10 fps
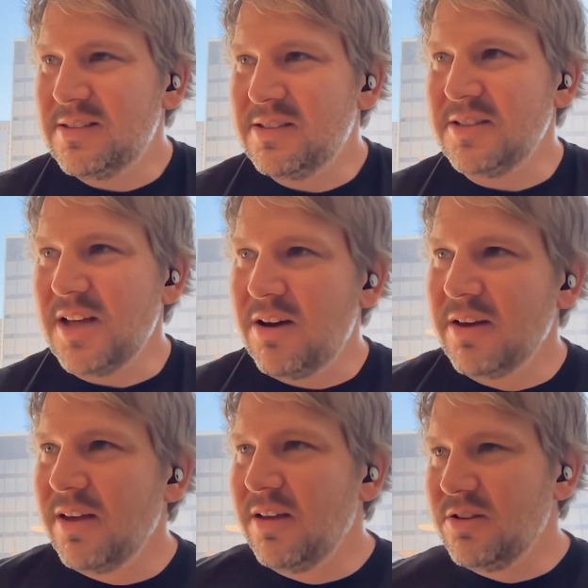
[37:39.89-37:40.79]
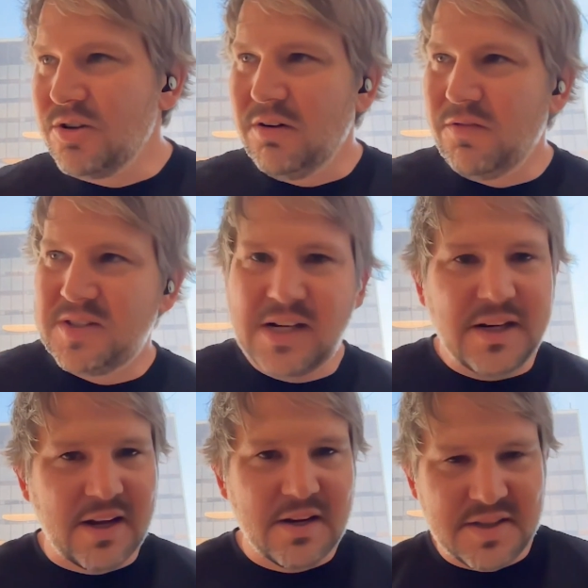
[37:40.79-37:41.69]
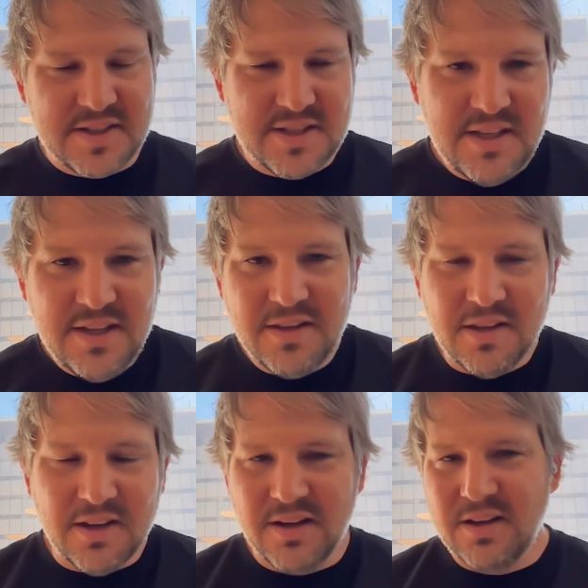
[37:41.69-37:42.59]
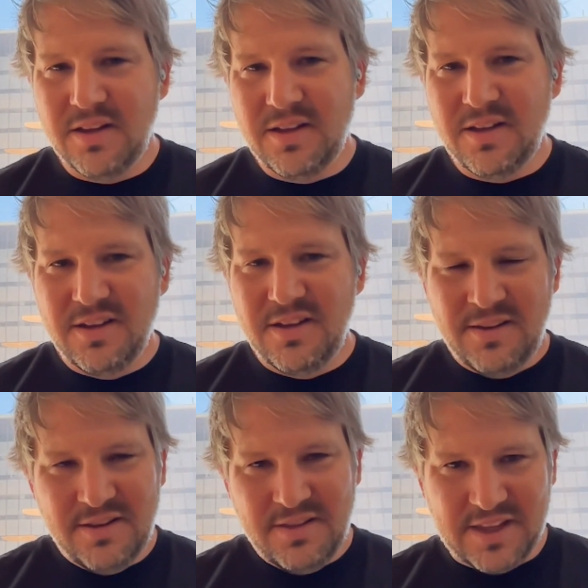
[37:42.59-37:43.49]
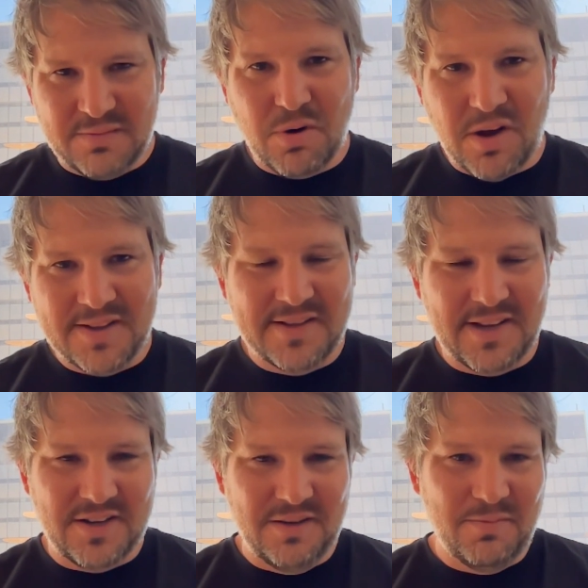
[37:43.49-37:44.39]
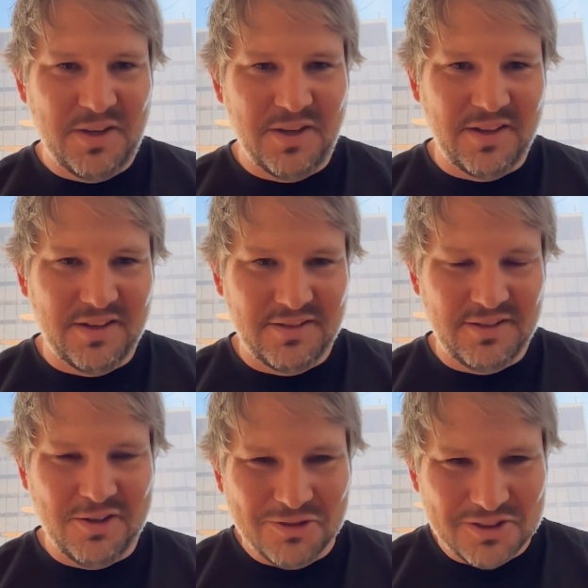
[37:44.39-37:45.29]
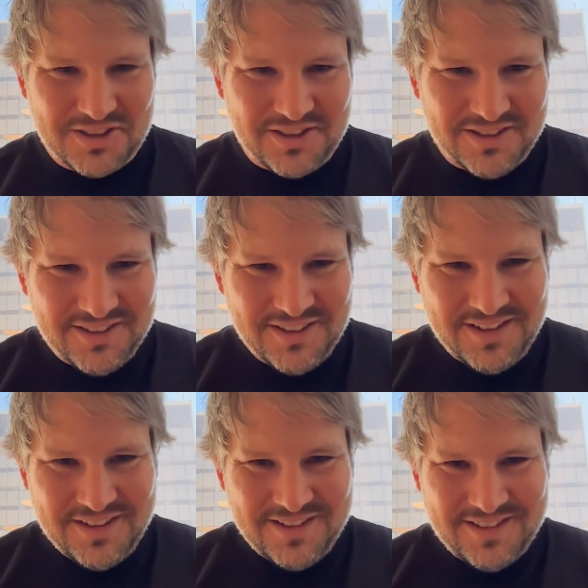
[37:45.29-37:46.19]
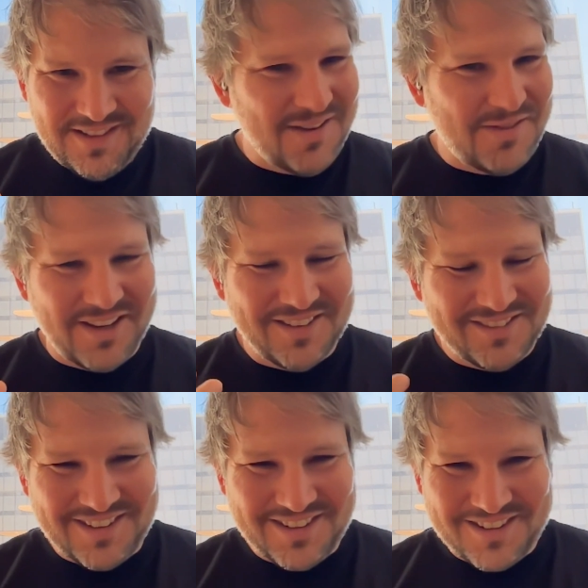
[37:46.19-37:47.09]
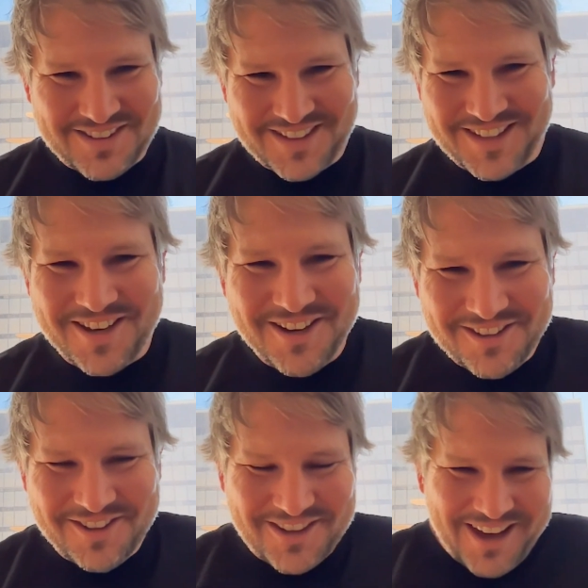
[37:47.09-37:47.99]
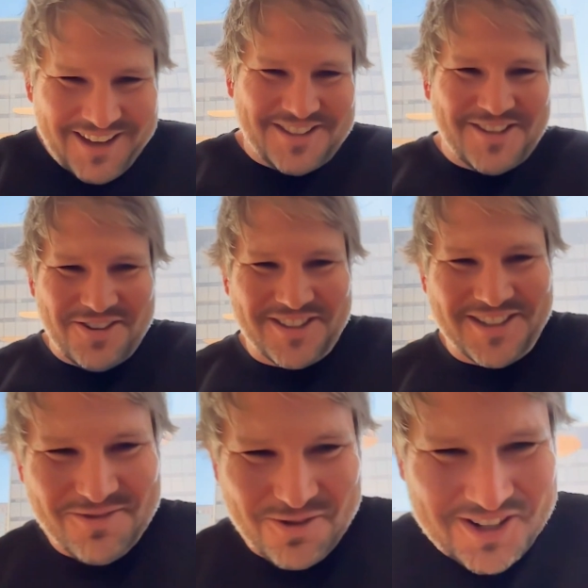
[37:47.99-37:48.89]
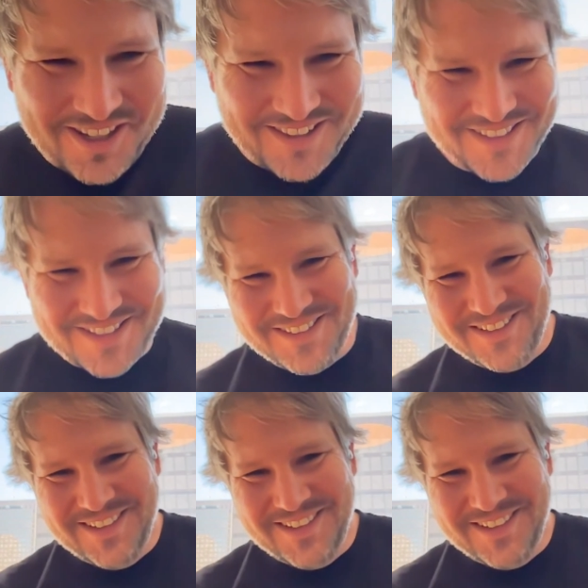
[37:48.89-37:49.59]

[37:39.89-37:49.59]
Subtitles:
so now I join Vercel and I kind of see this process actually being used, and like you can't seriously work like this,